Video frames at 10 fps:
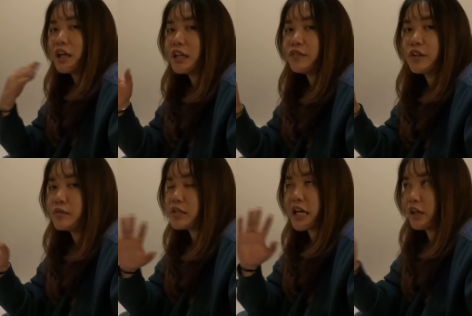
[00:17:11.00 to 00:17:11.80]
Yeah,
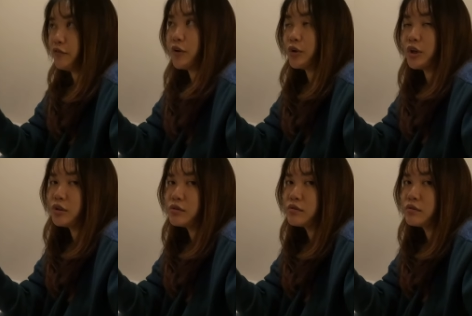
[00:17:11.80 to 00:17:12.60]
even taking
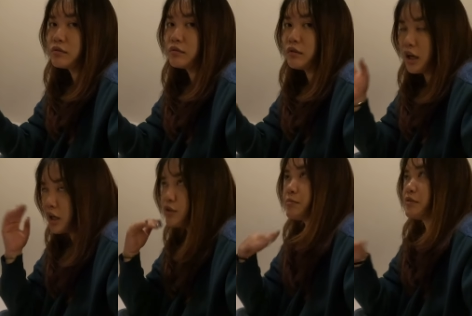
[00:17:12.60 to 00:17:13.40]
photos,
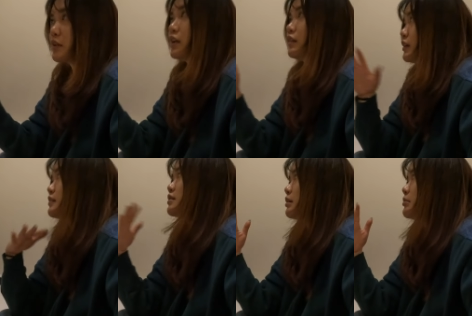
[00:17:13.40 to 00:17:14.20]
100%
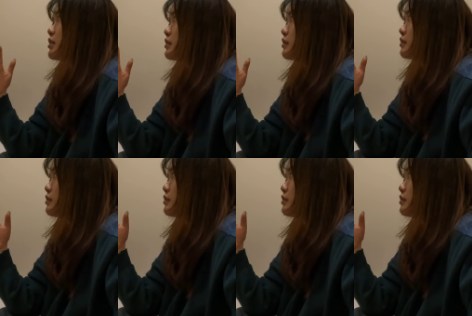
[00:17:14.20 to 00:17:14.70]
less than 10 minutes